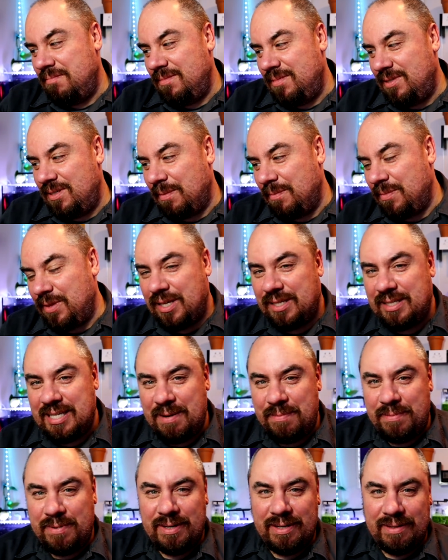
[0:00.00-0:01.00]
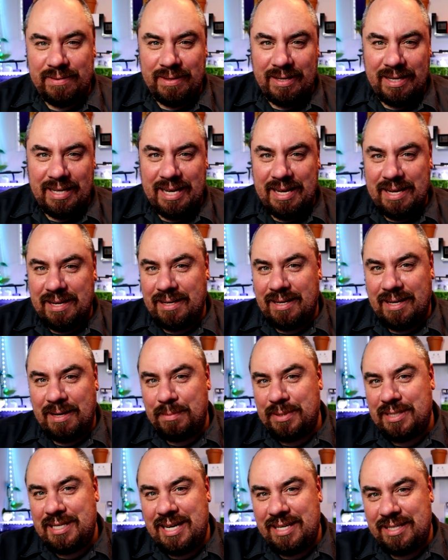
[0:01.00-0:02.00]
something separate, a
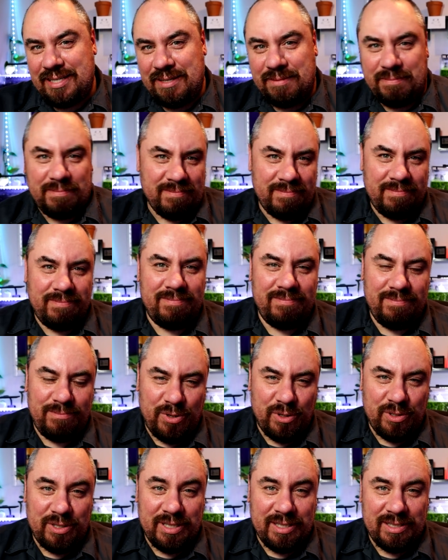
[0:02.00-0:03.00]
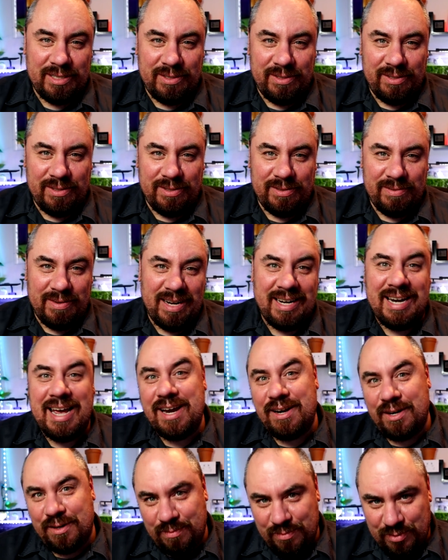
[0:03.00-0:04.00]
potassium product or an
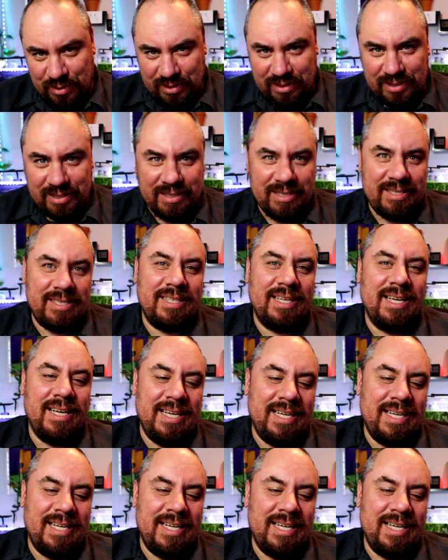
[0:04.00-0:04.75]
iron product.